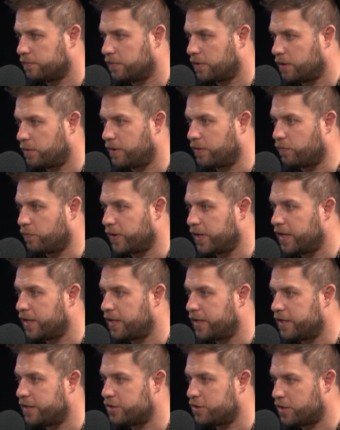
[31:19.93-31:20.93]
How do I
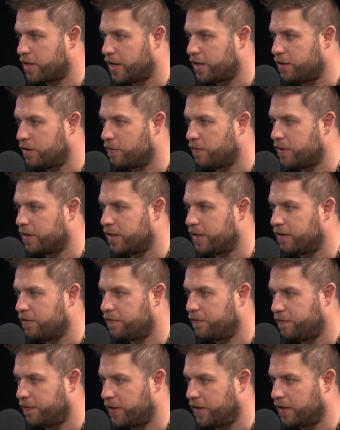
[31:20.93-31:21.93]
really genuinely
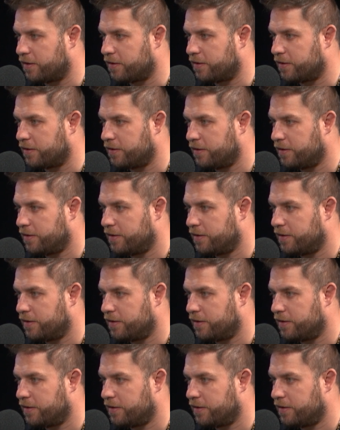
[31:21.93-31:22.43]
feel?